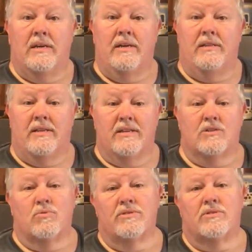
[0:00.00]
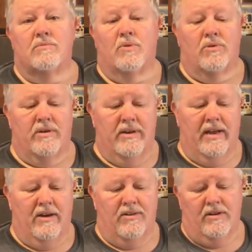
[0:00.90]
eat things once they're broken
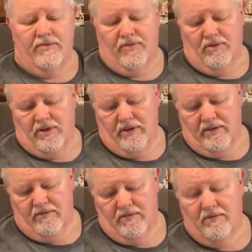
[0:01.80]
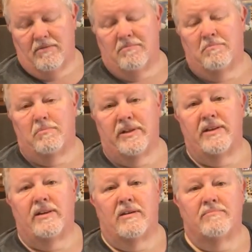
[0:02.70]
down, and if you can
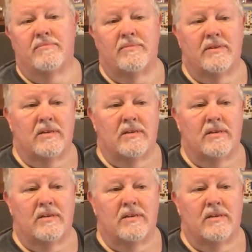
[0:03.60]
blend them,